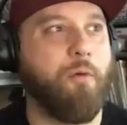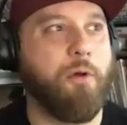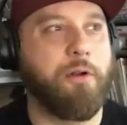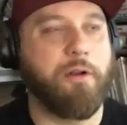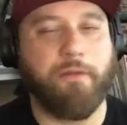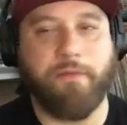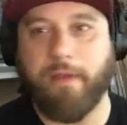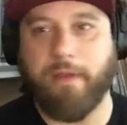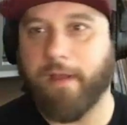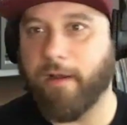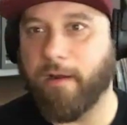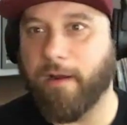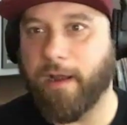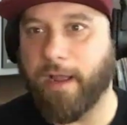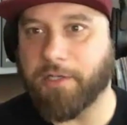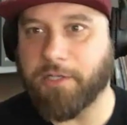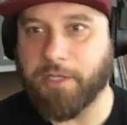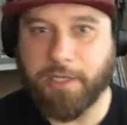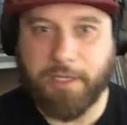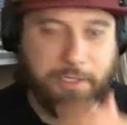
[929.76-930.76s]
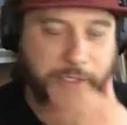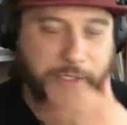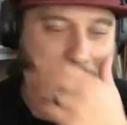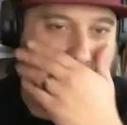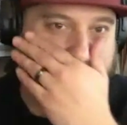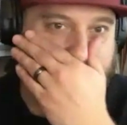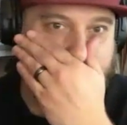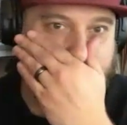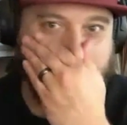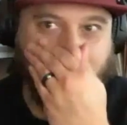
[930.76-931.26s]
of wonder if they are actually going to
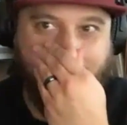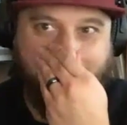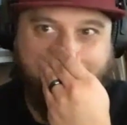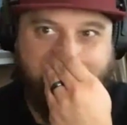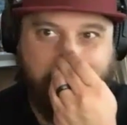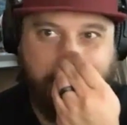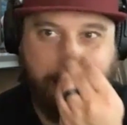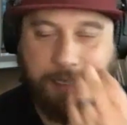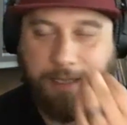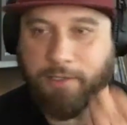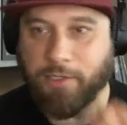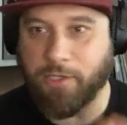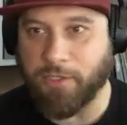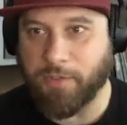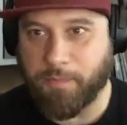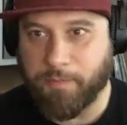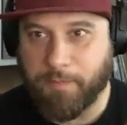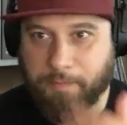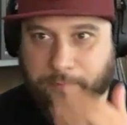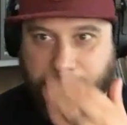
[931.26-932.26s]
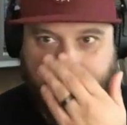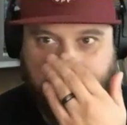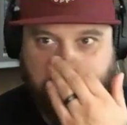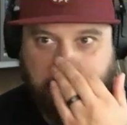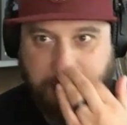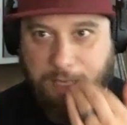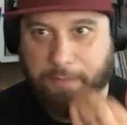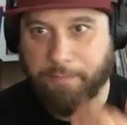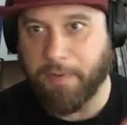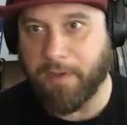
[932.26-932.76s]
try to do that again, just to
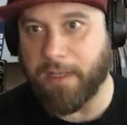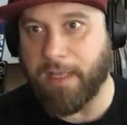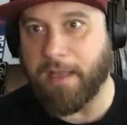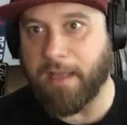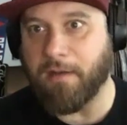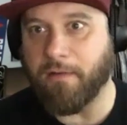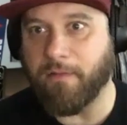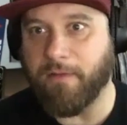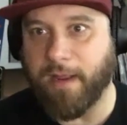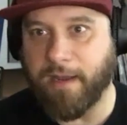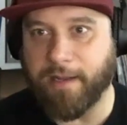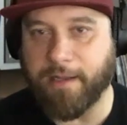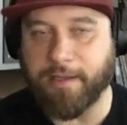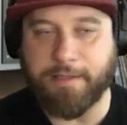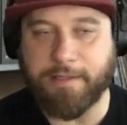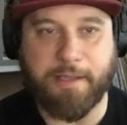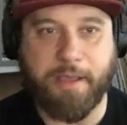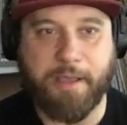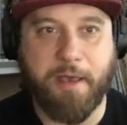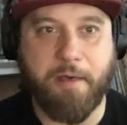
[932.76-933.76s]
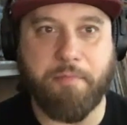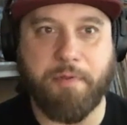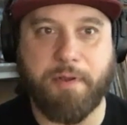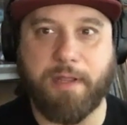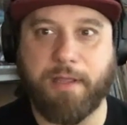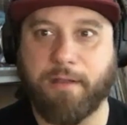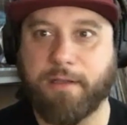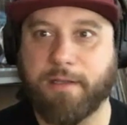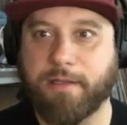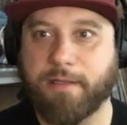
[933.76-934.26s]
keep it innovating as a
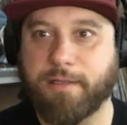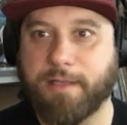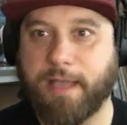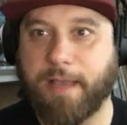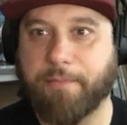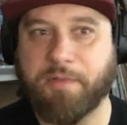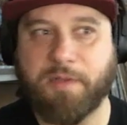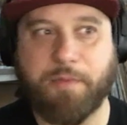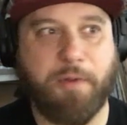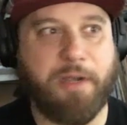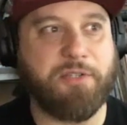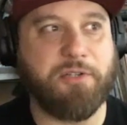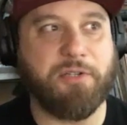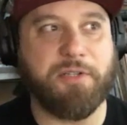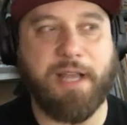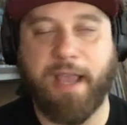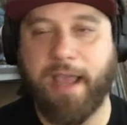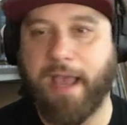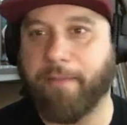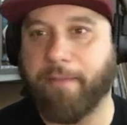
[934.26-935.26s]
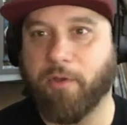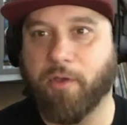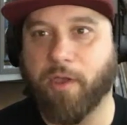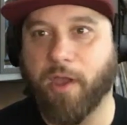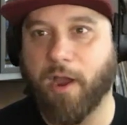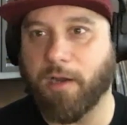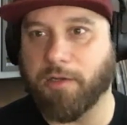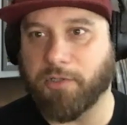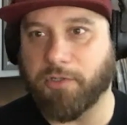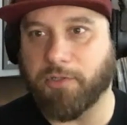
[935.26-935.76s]
company. Because I'm surprised there's not Apple
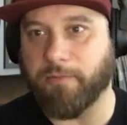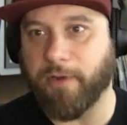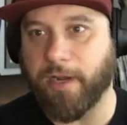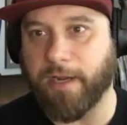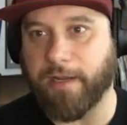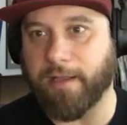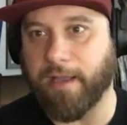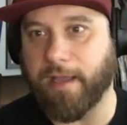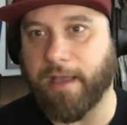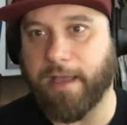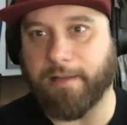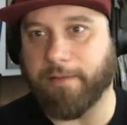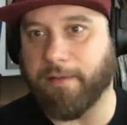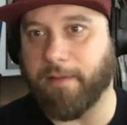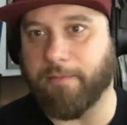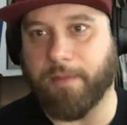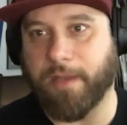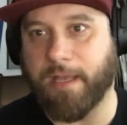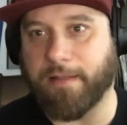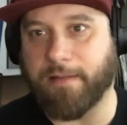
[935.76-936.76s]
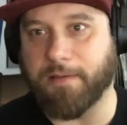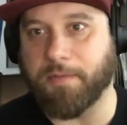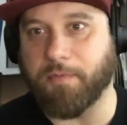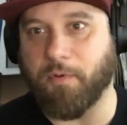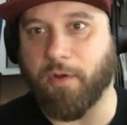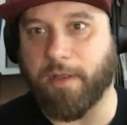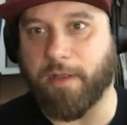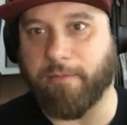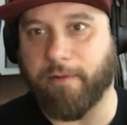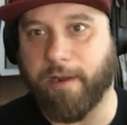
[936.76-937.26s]
Cars right at this
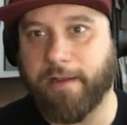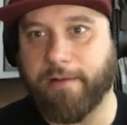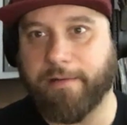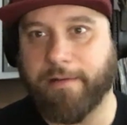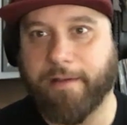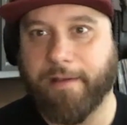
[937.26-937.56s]
point, right?